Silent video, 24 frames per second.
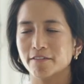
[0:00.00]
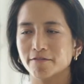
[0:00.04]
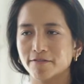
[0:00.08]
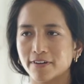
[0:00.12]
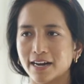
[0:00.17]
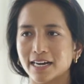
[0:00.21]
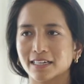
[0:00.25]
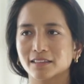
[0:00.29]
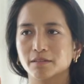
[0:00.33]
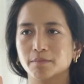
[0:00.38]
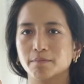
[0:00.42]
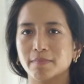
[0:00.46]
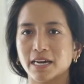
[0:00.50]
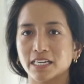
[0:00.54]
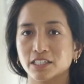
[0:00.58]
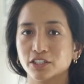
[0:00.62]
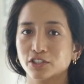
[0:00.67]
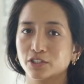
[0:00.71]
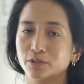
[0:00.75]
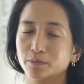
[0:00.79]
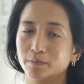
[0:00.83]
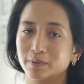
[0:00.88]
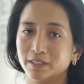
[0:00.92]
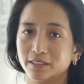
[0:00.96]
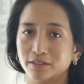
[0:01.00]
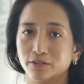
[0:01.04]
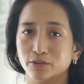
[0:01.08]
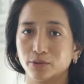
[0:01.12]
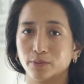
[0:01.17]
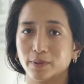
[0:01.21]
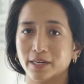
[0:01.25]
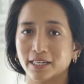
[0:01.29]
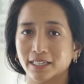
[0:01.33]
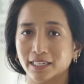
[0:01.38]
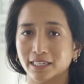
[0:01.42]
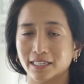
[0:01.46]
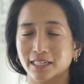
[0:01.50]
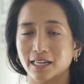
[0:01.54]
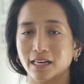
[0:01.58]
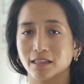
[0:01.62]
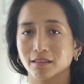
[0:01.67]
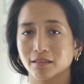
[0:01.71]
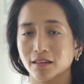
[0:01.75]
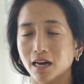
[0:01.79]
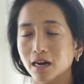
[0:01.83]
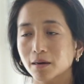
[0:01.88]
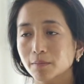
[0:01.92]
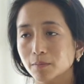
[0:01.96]
In fact, men should be doing it
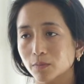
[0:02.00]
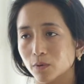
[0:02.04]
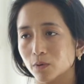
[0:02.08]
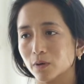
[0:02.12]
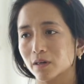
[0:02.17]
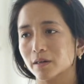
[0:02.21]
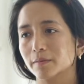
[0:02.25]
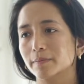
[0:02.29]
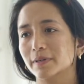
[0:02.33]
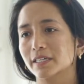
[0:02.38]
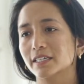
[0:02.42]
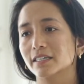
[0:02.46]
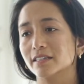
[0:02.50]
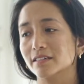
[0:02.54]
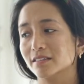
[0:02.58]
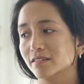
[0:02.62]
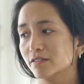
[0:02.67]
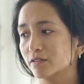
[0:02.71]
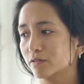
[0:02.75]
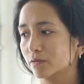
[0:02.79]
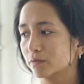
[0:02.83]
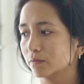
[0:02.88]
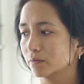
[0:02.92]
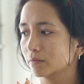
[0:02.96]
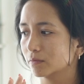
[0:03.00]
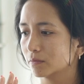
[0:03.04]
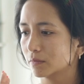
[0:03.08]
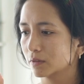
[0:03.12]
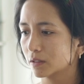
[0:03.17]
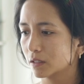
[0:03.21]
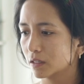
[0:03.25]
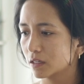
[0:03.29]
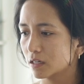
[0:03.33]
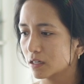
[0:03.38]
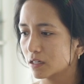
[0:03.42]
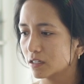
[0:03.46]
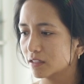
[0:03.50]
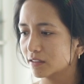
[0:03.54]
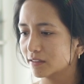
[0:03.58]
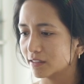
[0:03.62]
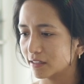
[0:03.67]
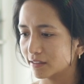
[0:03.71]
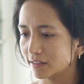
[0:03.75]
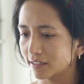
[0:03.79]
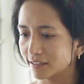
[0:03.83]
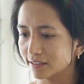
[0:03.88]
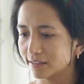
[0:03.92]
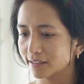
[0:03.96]
a lot more because
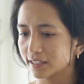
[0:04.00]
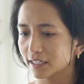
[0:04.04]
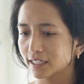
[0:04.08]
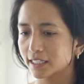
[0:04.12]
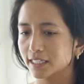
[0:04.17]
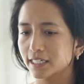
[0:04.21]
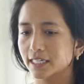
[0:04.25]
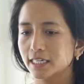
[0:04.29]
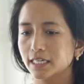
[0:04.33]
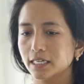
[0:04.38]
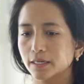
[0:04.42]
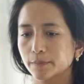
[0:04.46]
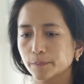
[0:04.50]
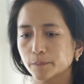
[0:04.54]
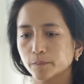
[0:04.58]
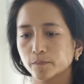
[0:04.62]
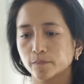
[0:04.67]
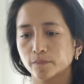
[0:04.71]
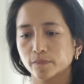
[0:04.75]
statistically,